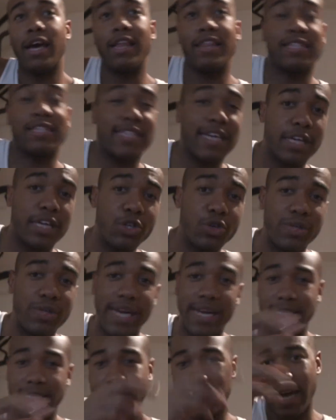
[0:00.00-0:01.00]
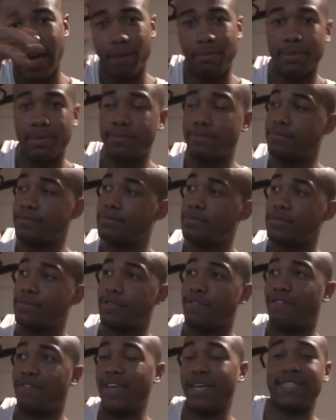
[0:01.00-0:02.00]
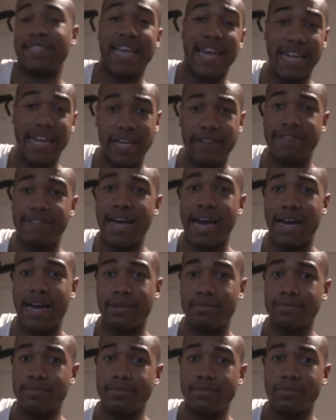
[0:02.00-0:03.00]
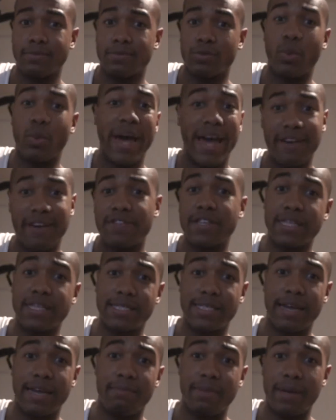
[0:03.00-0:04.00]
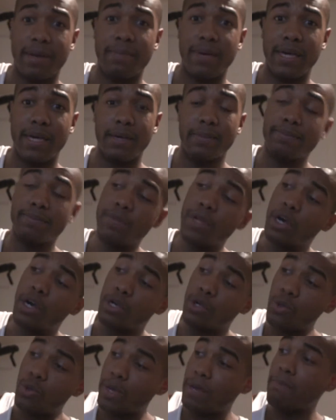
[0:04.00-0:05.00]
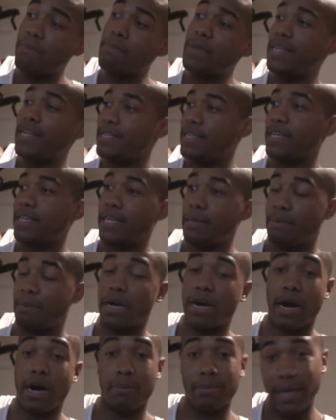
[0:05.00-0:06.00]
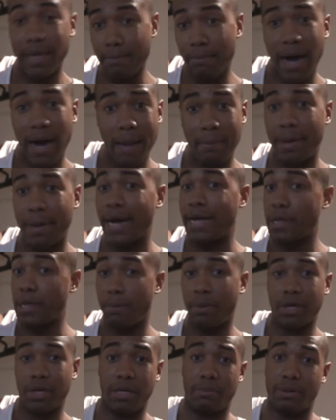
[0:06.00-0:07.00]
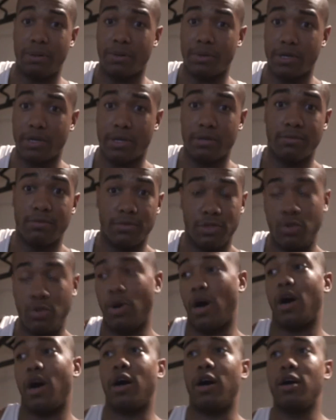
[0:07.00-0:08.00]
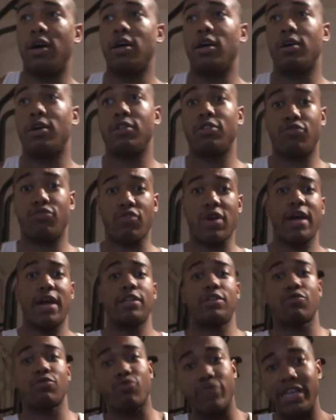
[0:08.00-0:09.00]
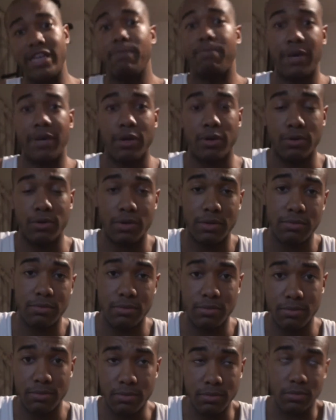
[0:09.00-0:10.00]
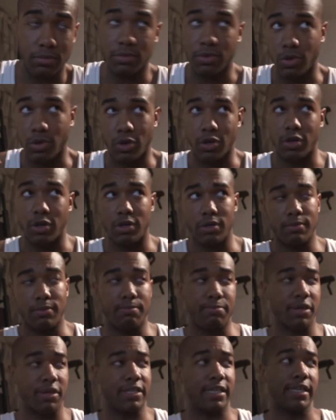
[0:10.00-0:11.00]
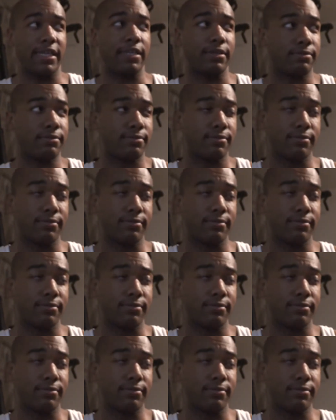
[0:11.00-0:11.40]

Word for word: The second you take a step to fix any of that, whatever the step may be, you immediately become, in my mind, a bodybuilder. You are trying to rebuild your body.